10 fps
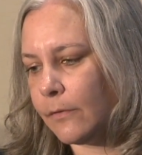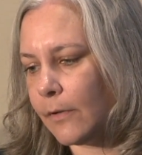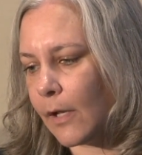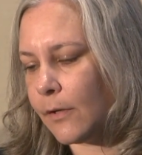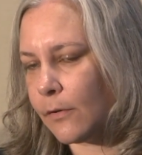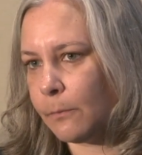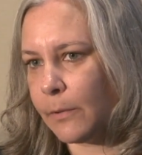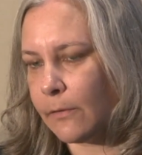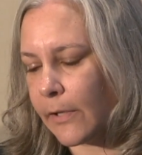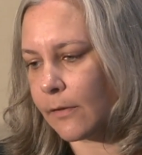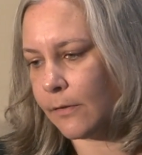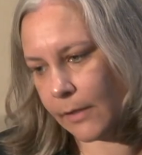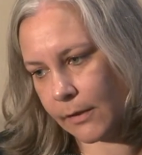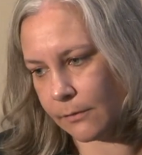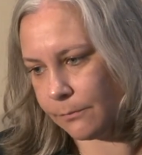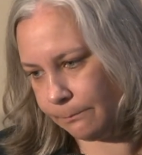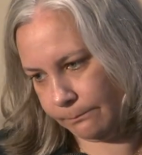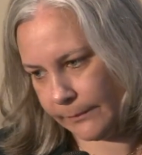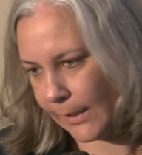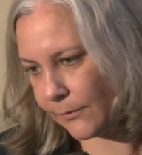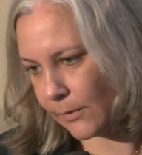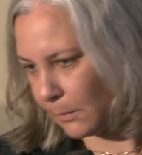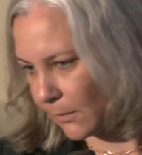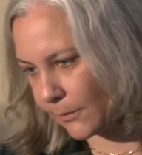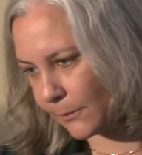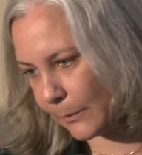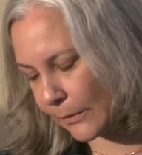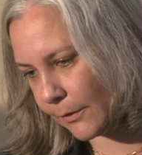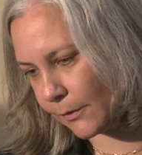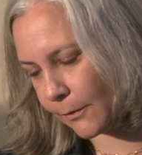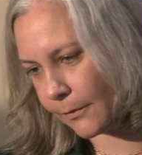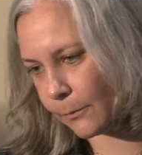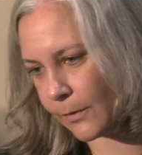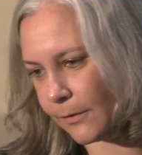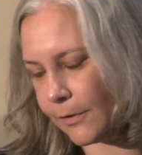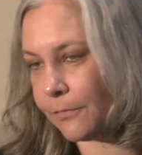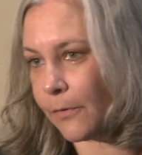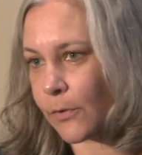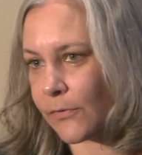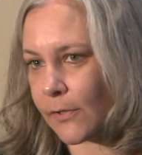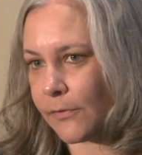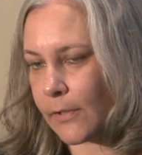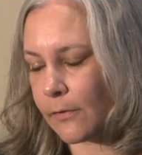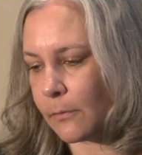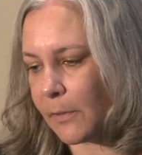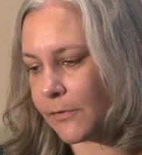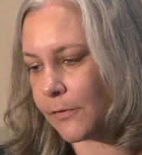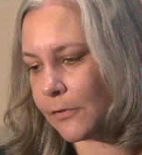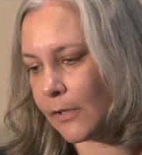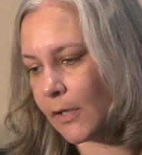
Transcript: not here to be like a negative Nancy about this, but, I think we need to focus on a singular message.